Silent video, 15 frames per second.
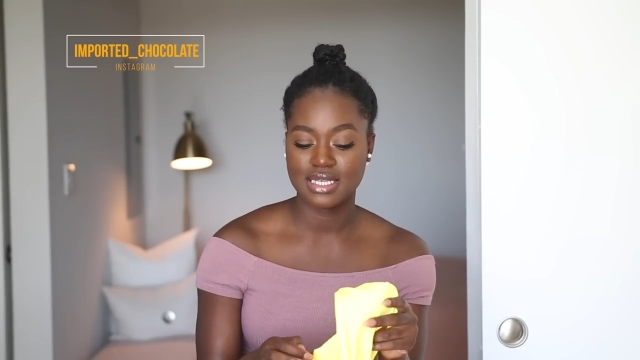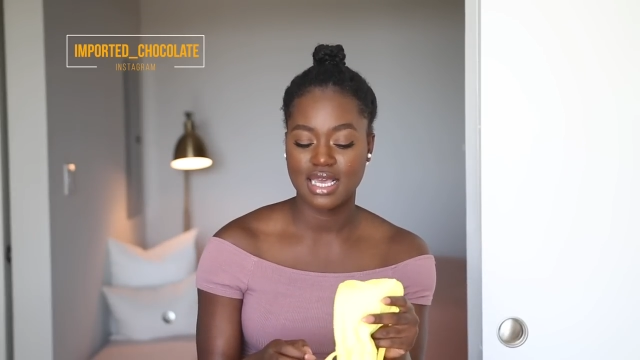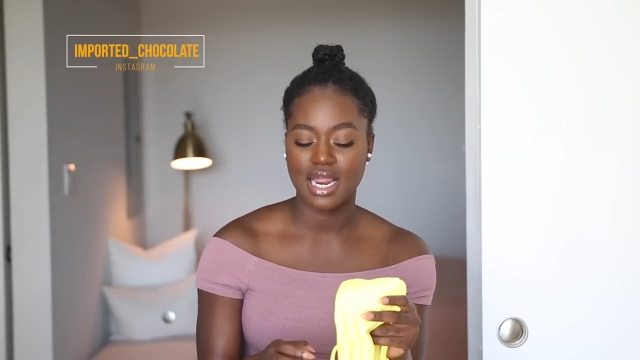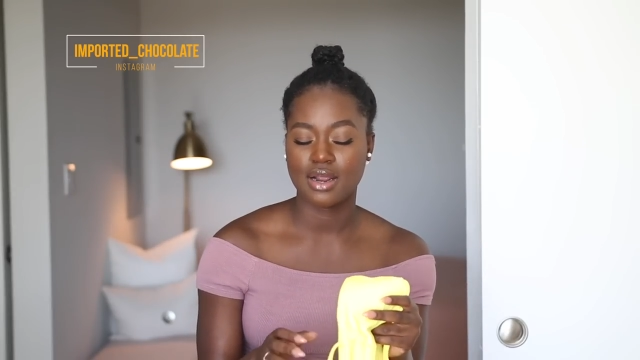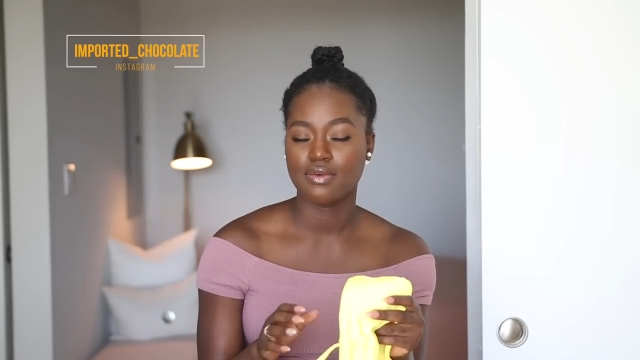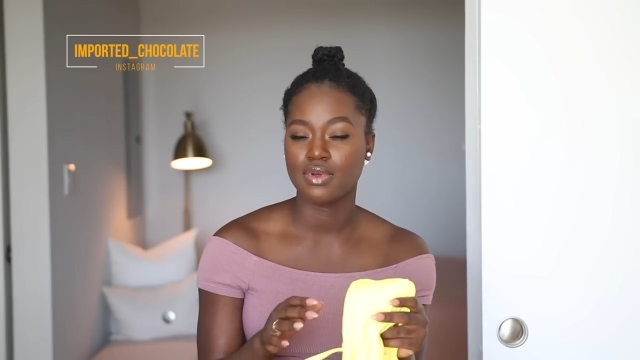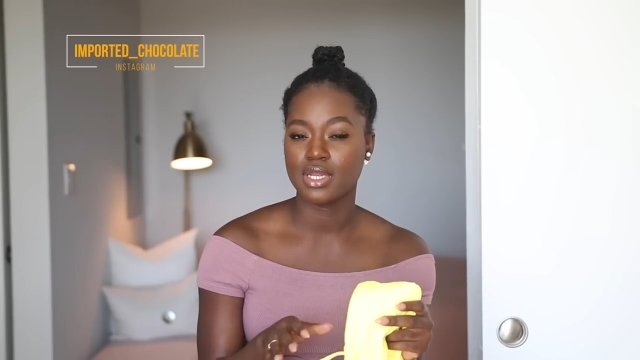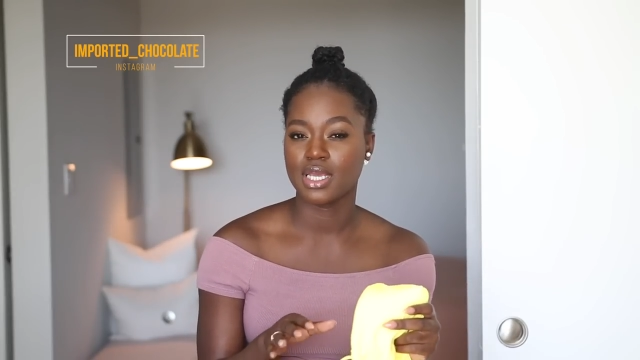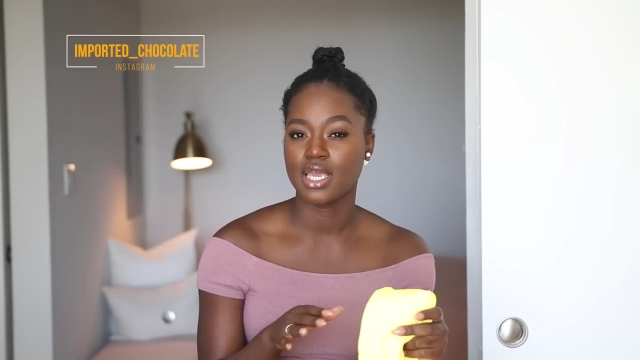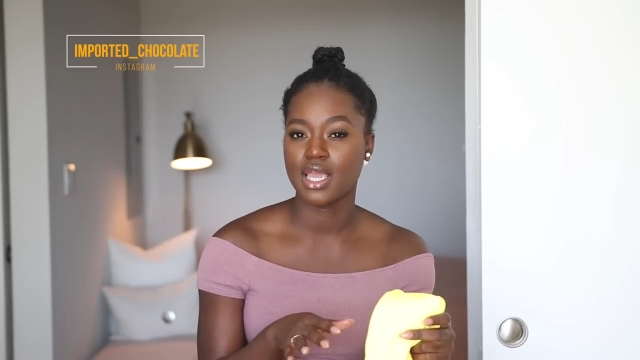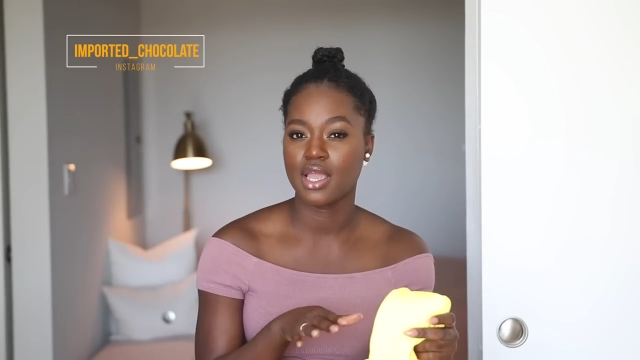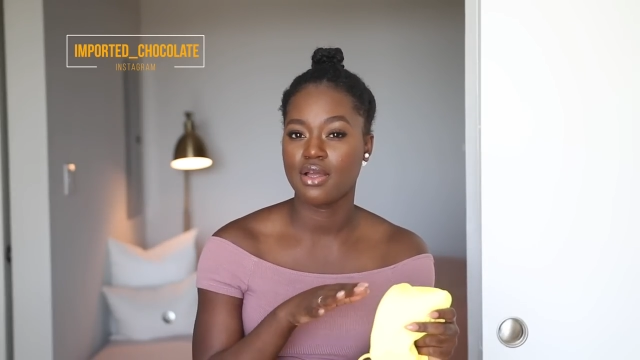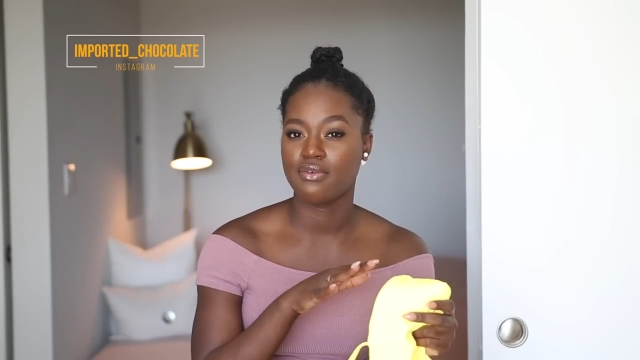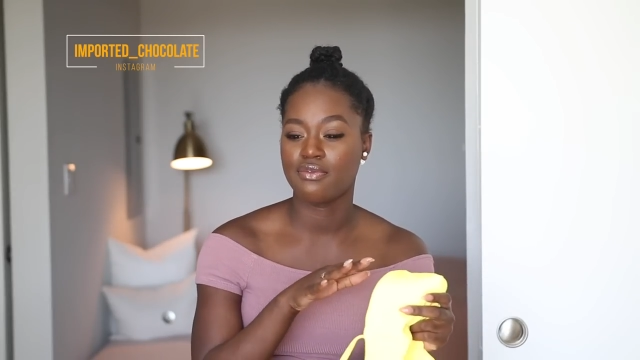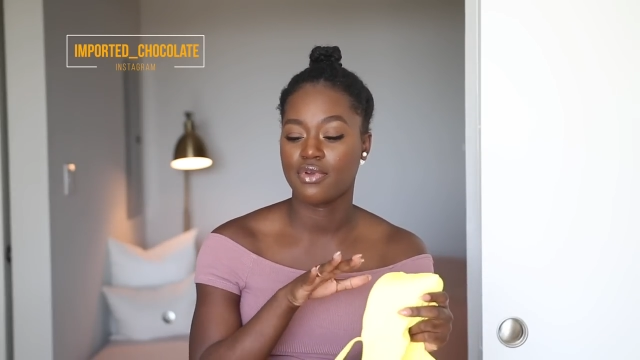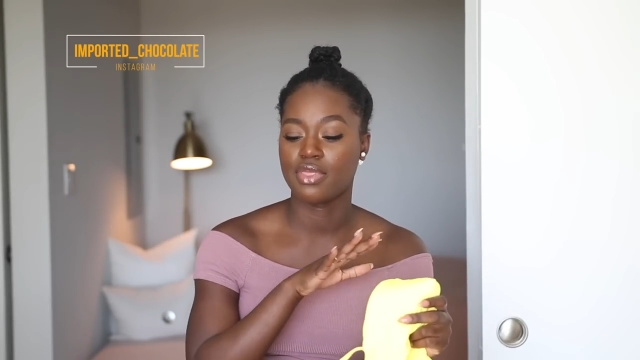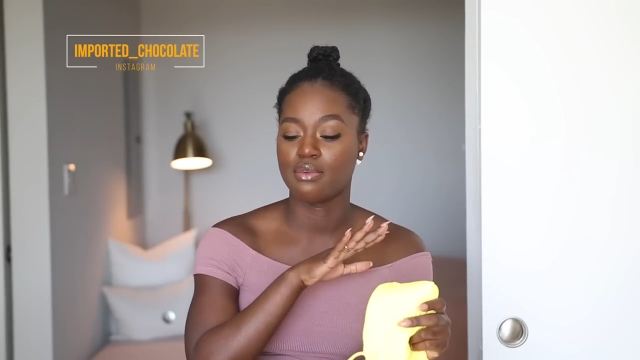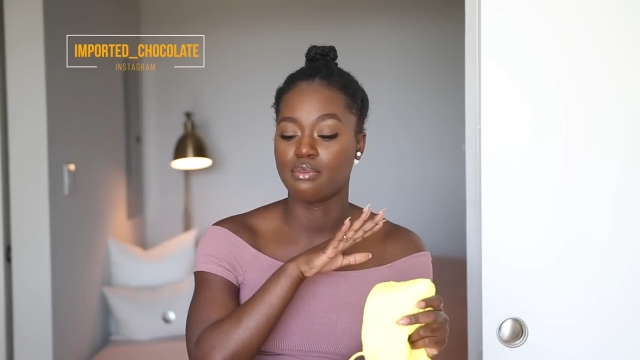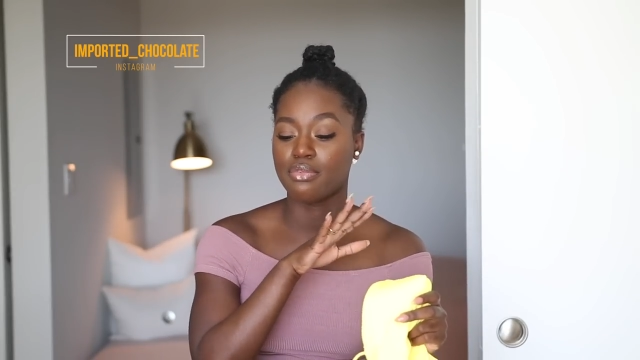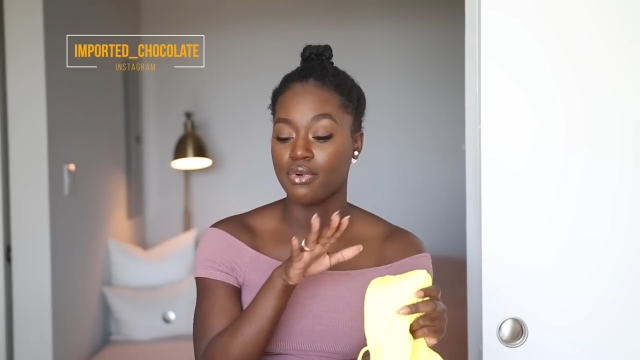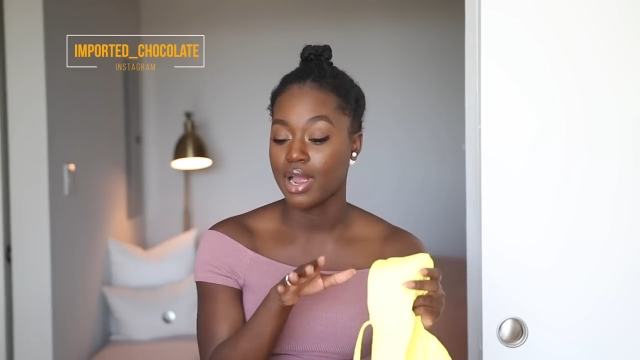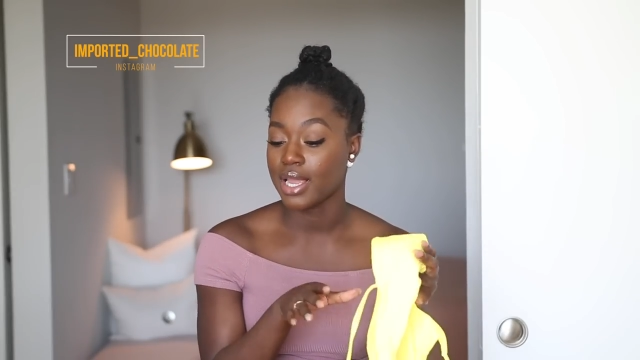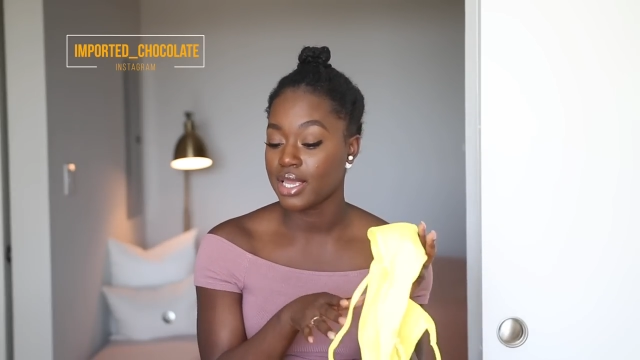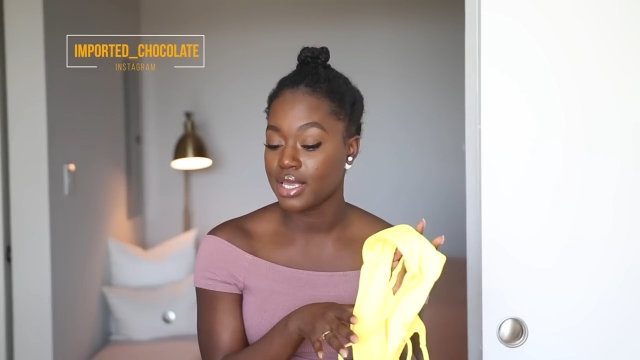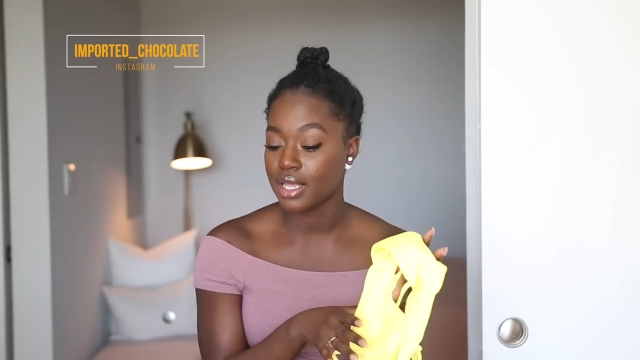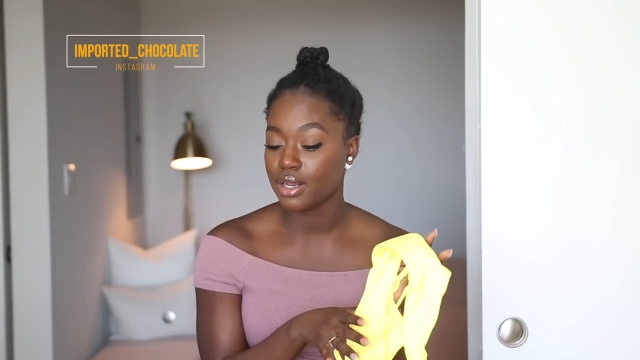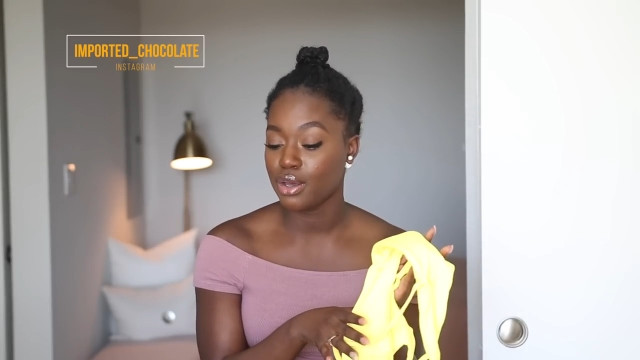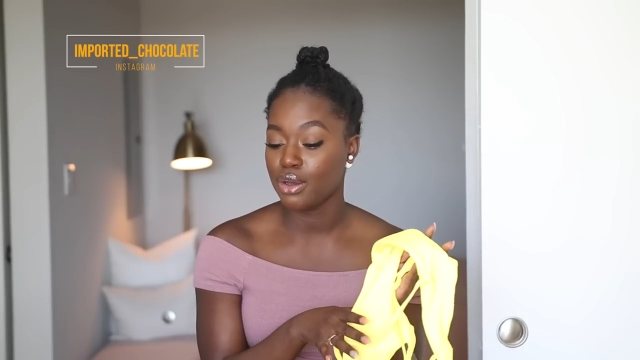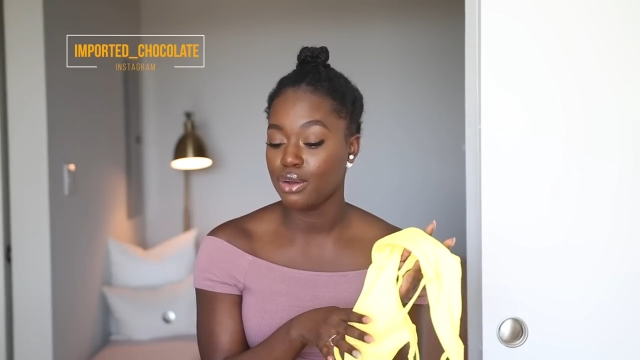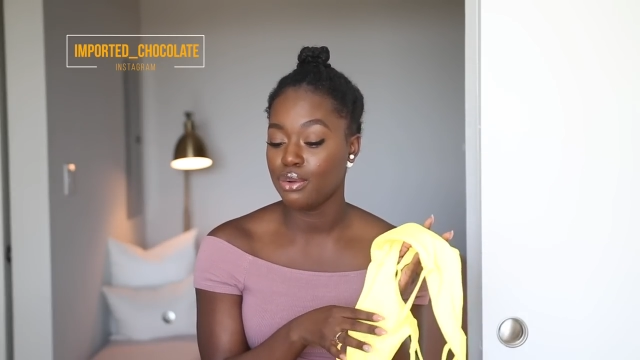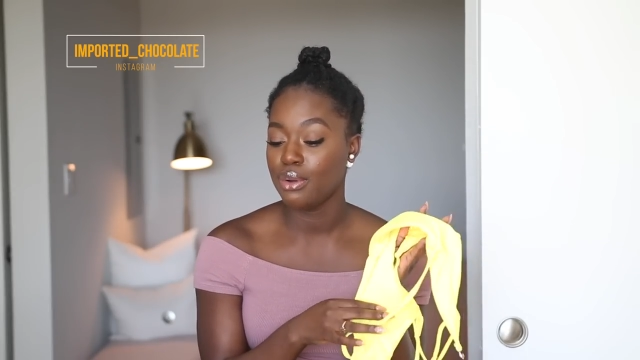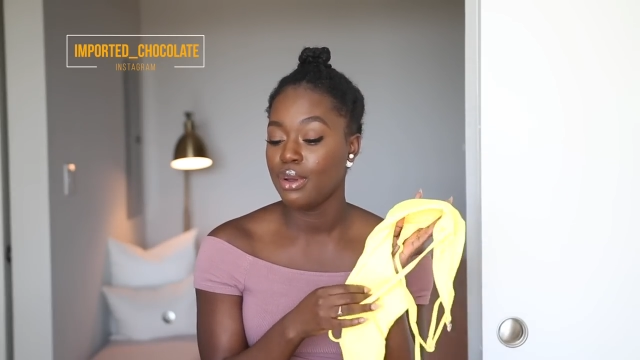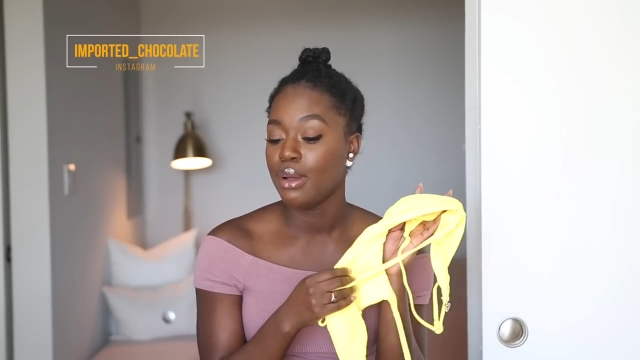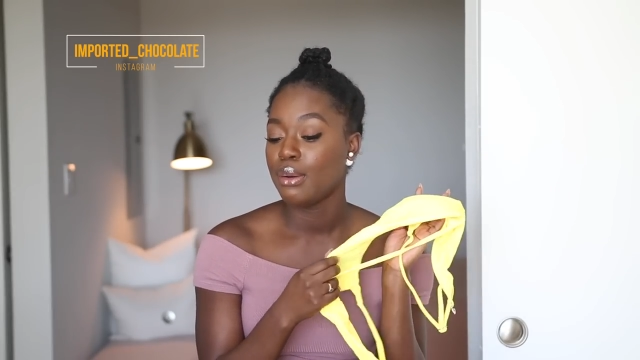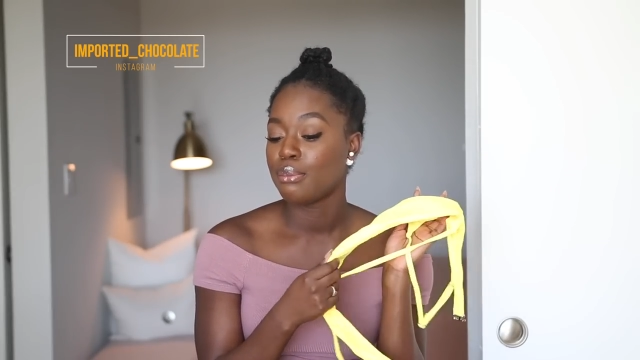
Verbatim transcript: said I don't really care for the bright yellow,